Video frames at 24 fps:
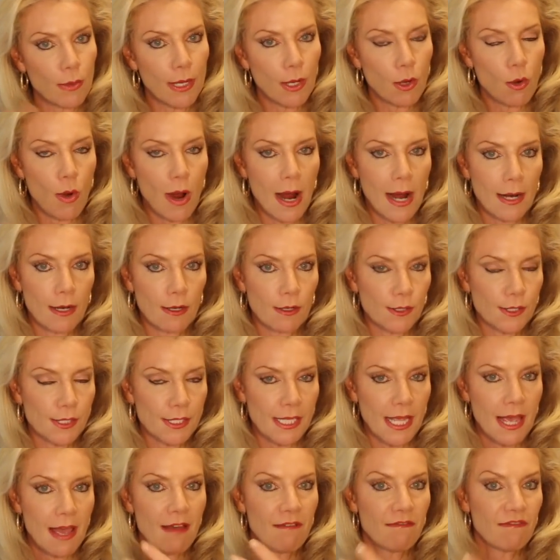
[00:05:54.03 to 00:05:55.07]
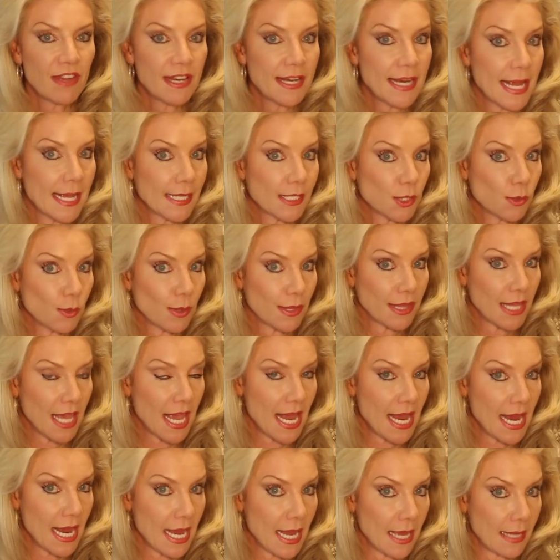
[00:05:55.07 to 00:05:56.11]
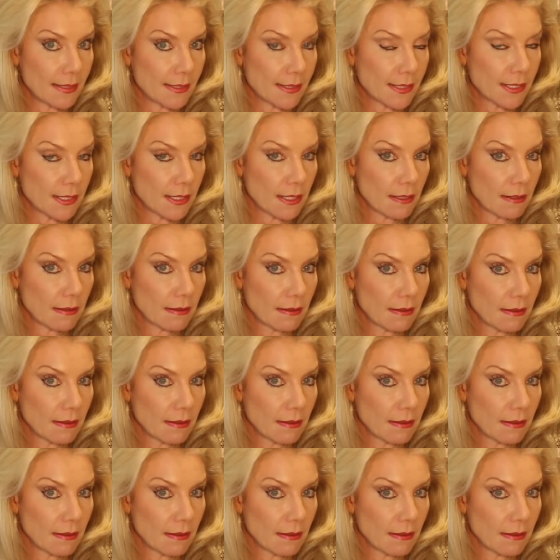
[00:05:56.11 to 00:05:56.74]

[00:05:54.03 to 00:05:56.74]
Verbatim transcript: requires finesse with the hands.